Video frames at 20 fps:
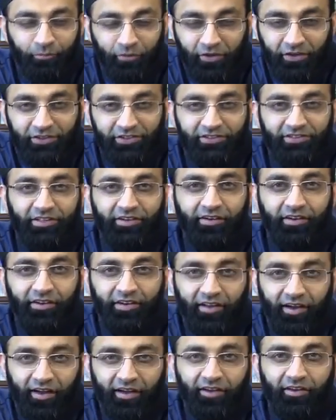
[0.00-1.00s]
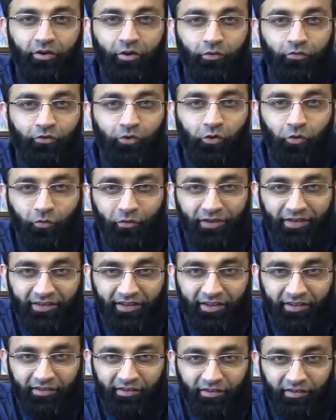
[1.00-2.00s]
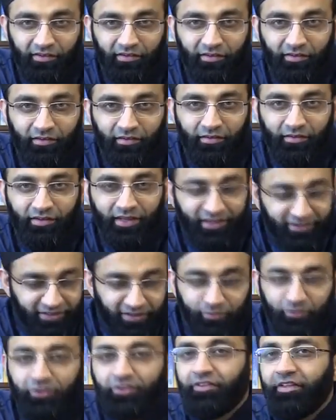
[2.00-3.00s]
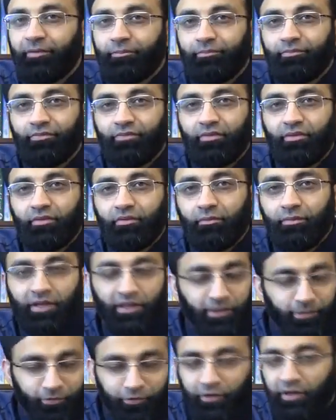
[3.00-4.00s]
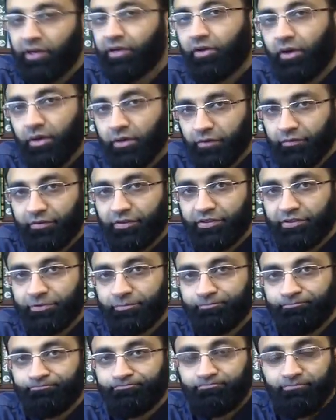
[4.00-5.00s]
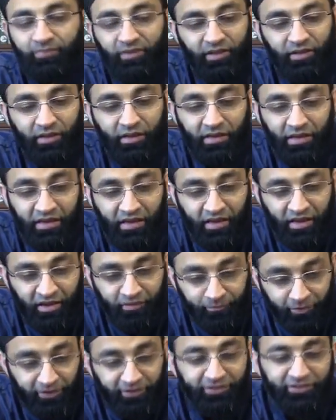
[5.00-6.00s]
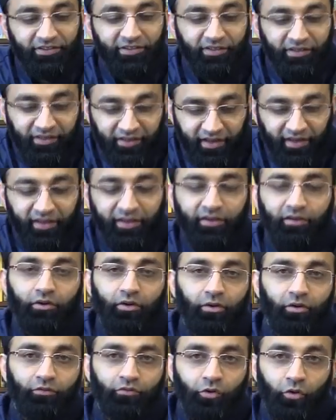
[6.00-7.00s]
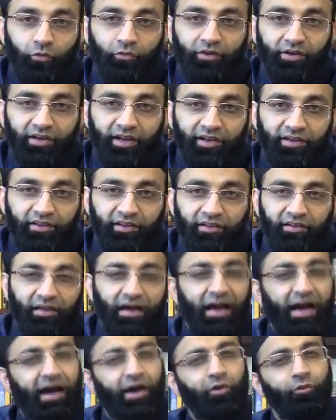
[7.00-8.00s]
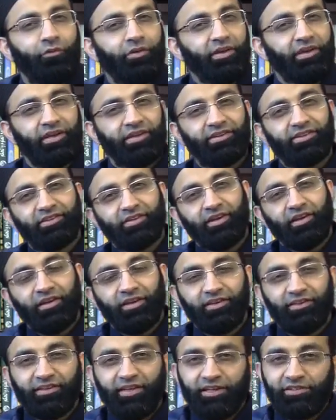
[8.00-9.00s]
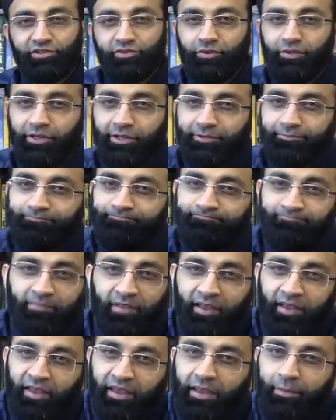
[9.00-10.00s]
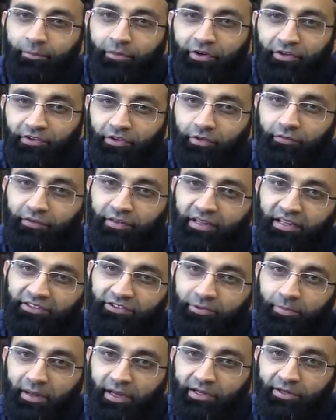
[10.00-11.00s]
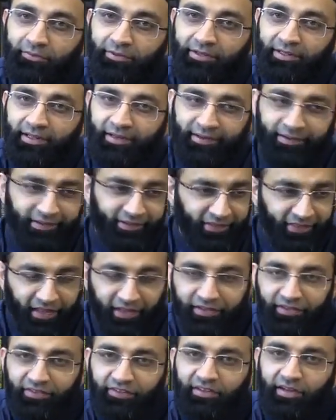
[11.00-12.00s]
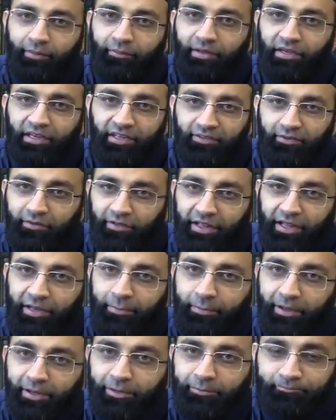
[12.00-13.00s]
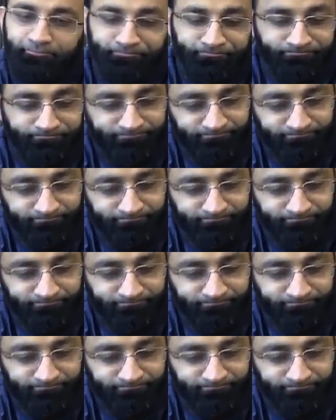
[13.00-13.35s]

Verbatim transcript: person dying of COVID nineteen, let's say Muslim, may Allah protect all of us, person dying of COVID nineteen, how we can say it's actually a mercy of Allah subhanahu wa ta'ala? Death is coming, he's on deathbed,